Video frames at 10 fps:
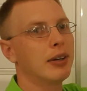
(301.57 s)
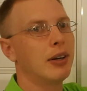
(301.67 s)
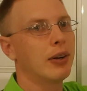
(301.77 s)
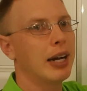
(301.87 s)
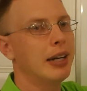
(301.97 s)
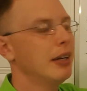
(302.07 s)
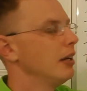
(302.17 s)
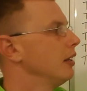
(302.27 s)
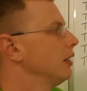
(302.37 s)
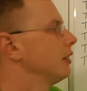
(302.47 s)
Okay,
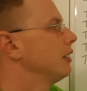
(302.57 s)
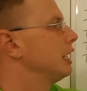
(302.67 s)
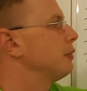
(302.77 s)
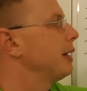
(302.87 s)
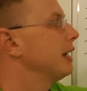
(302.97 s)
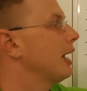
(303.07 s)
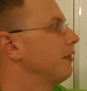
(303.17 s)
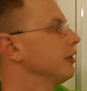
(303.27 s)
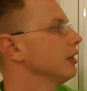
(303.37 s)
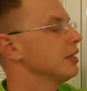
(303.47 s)
it depends. Now,
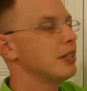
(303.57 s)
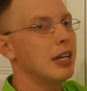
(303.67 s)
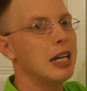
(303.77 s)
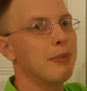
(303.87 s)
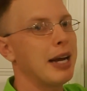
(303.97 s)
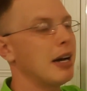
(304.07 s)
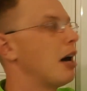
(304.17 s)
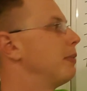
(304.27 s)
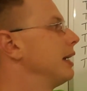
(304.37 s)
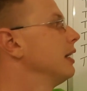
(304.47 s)
if you're in the city, it may
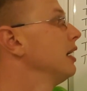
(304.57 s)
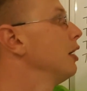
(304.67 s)
not be,